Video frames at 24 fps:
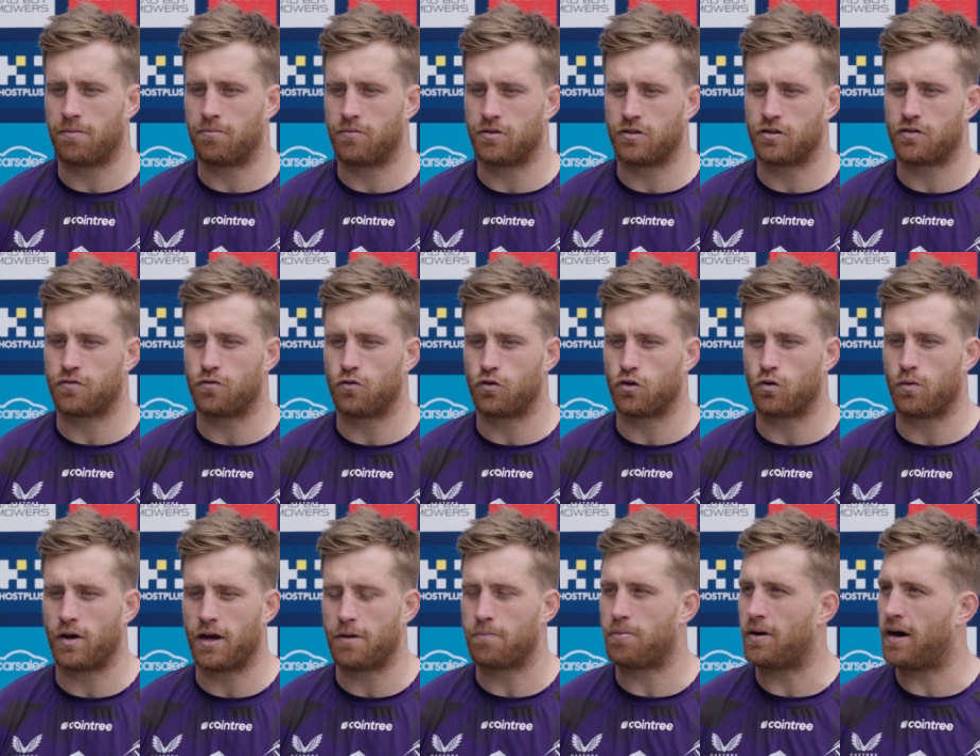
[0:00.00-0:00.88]
We're just falling
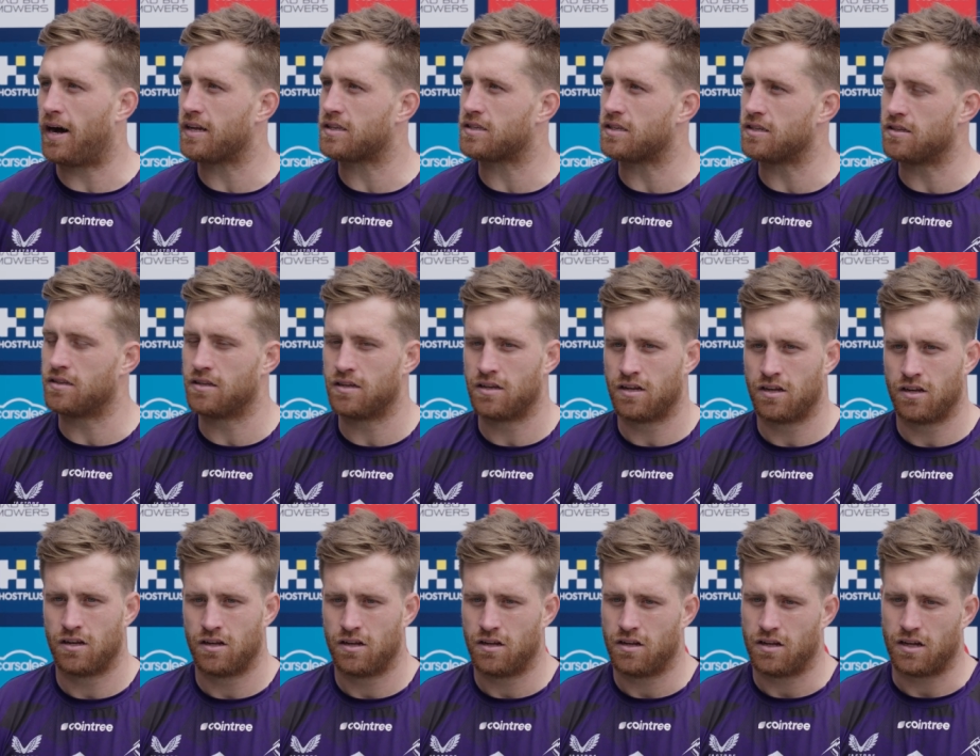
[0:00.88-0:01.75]
away at parts, and
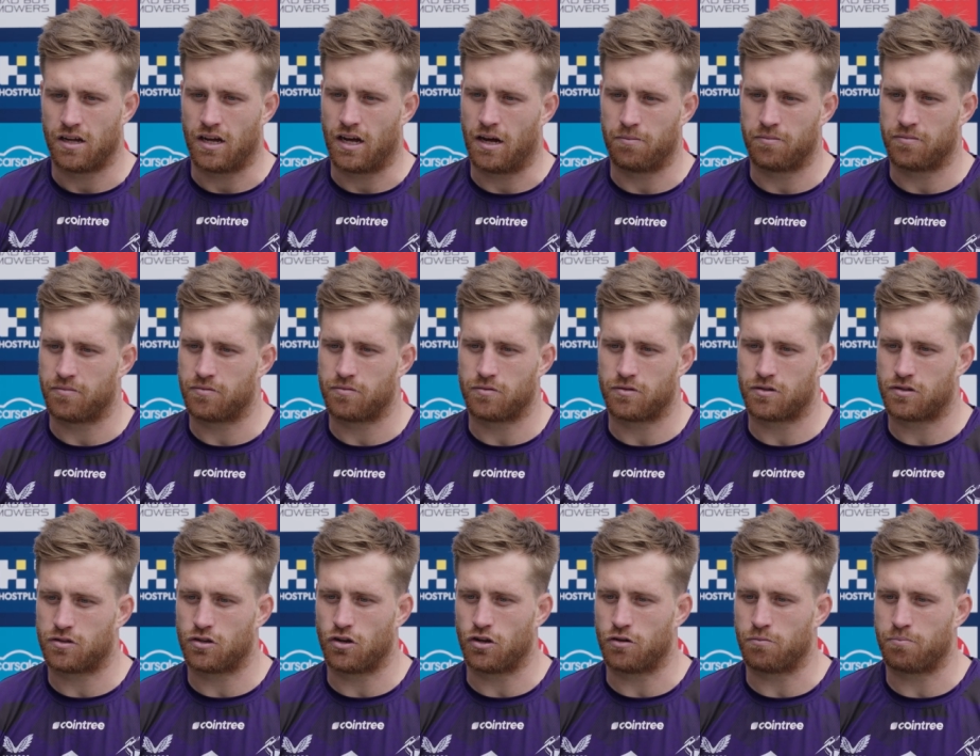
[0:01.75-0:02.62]
I
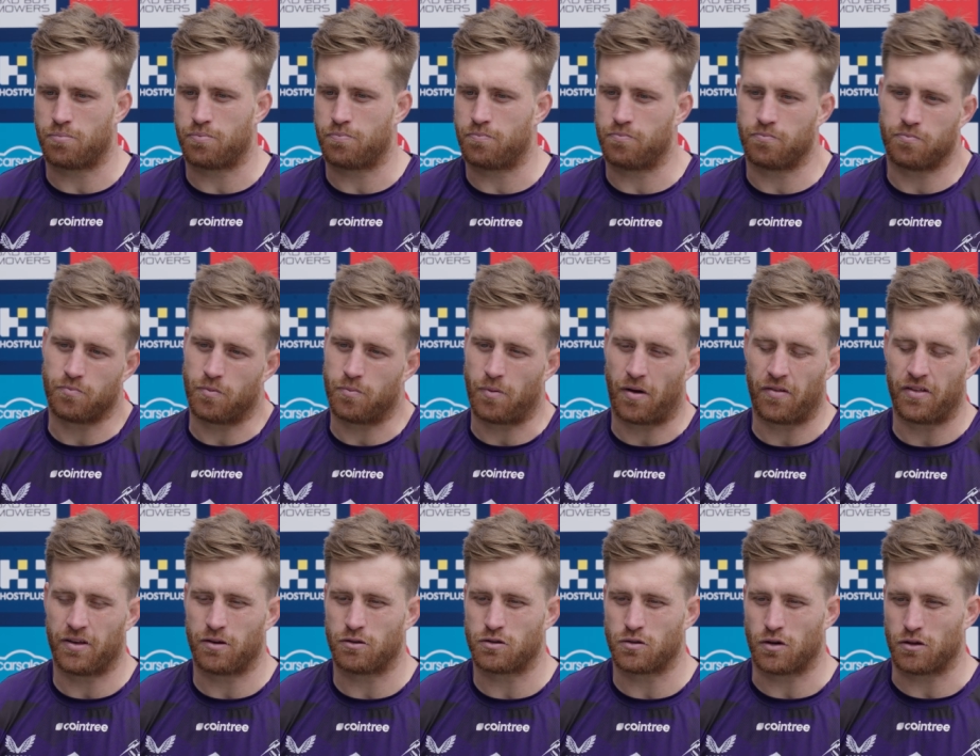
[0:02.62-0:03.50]
think
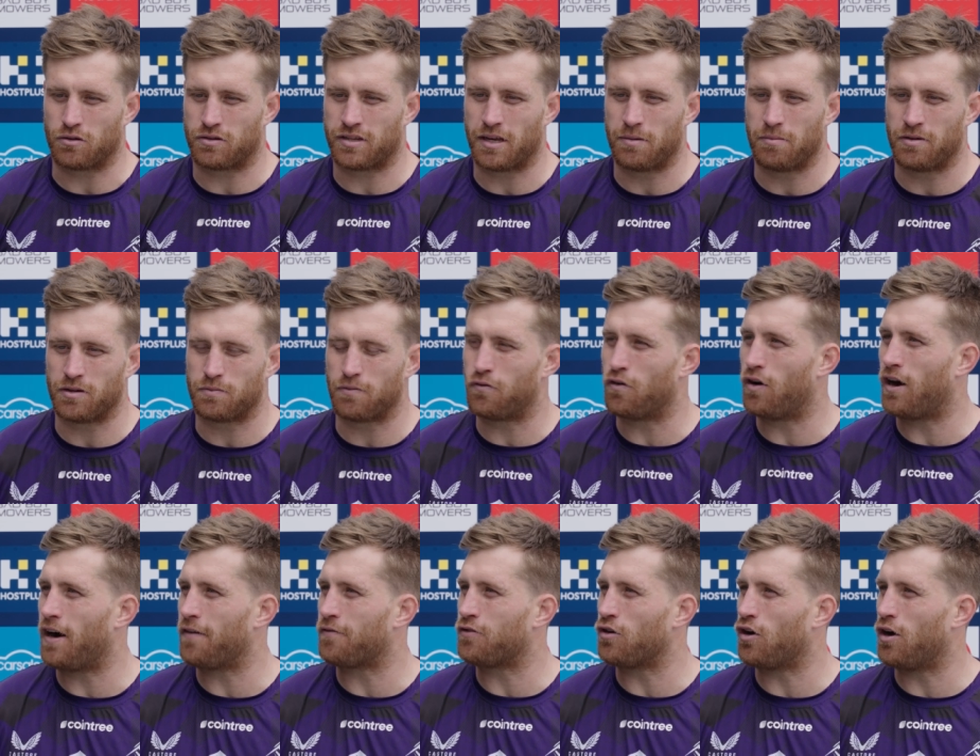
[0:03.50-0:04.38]
it was like 10 minutes before
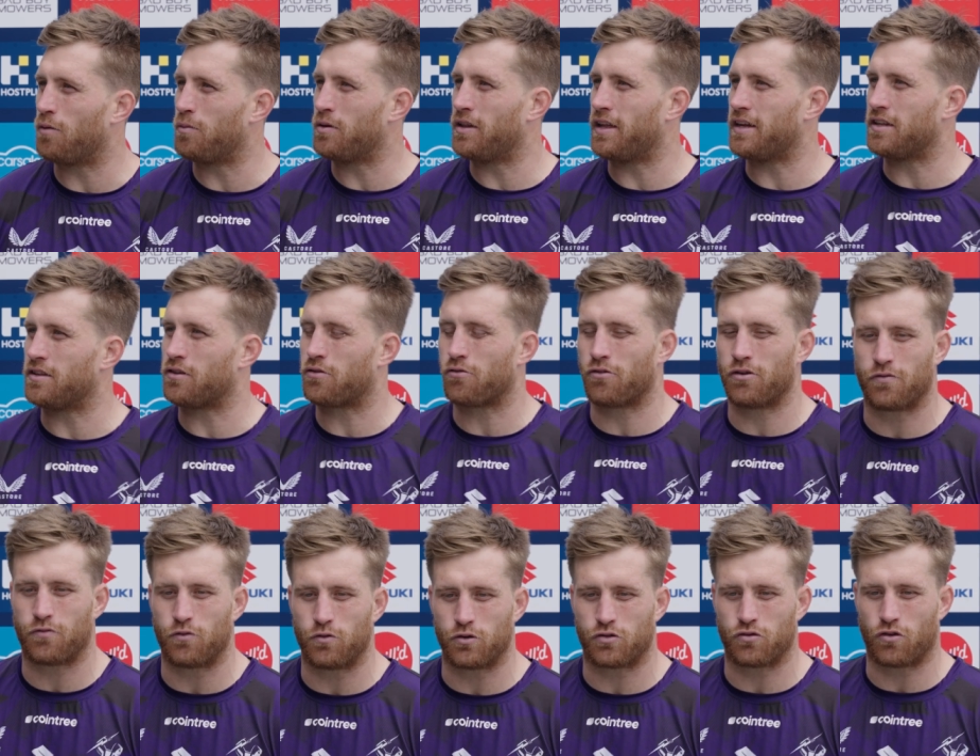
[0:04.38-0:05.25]
half time, we're letting three or
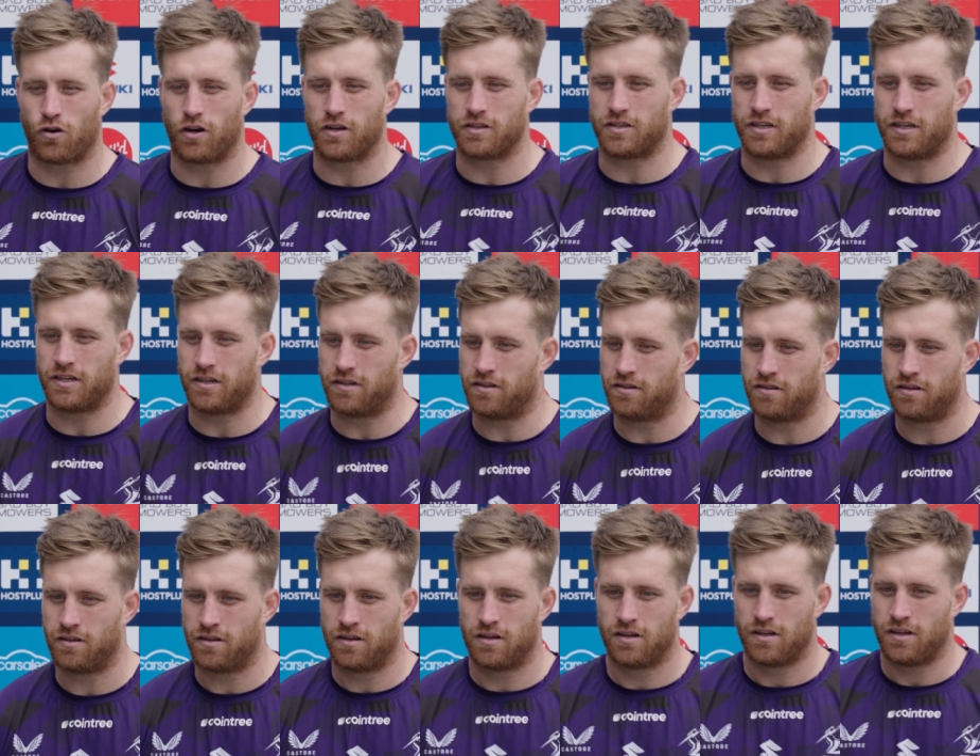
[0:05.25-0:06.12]
four tries in, and
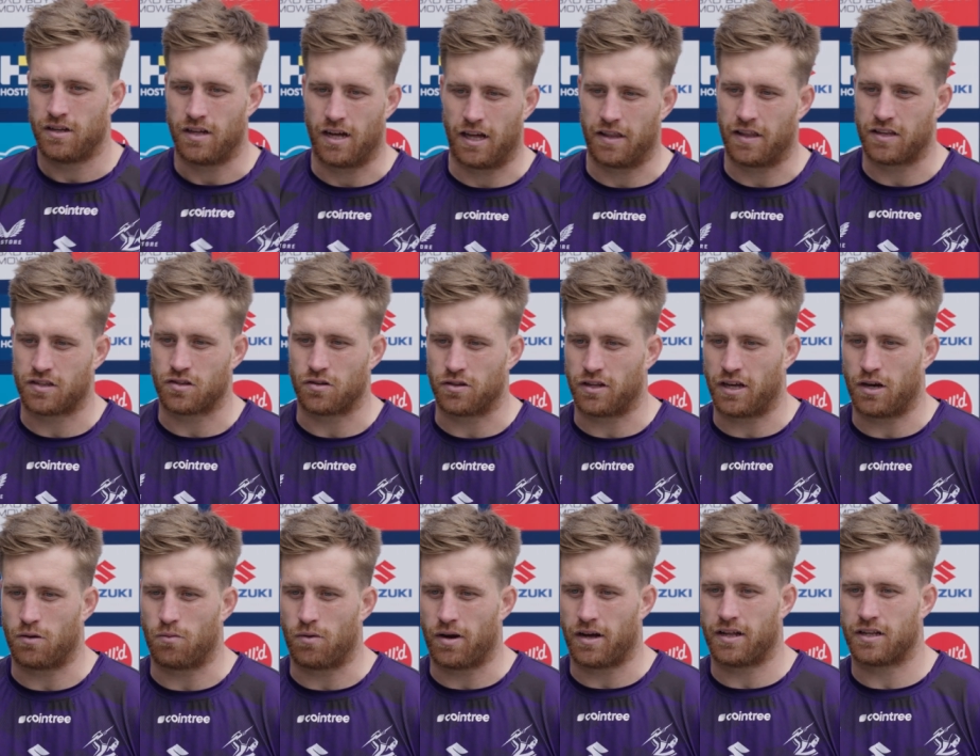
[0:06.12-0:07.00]
that's not
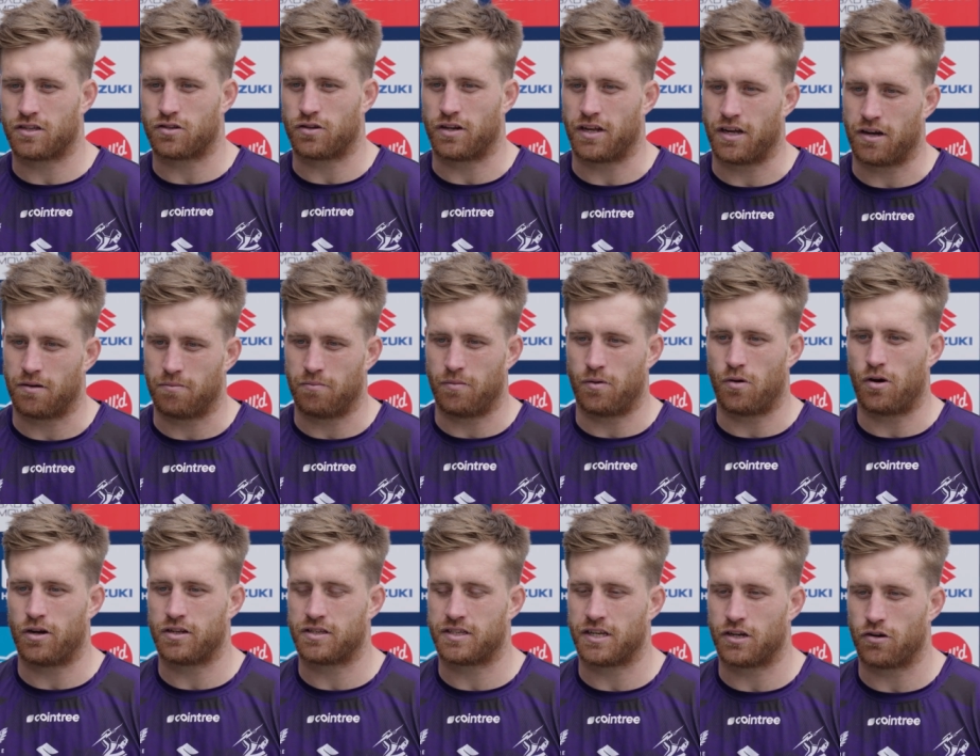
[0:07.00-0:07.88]
our
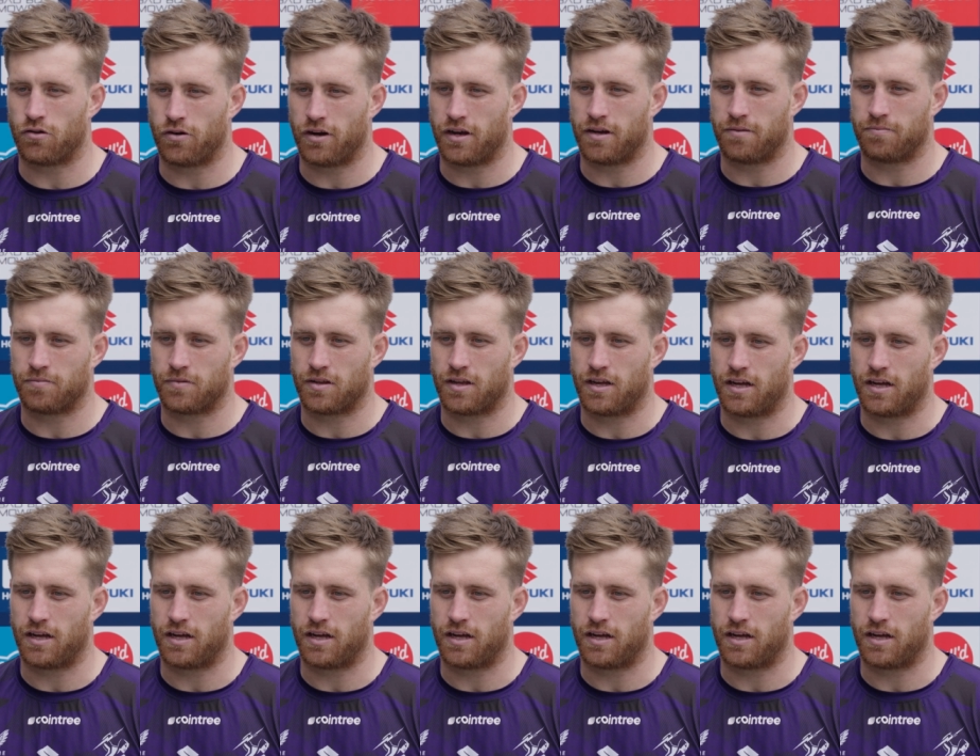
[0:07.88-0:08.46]
mindset or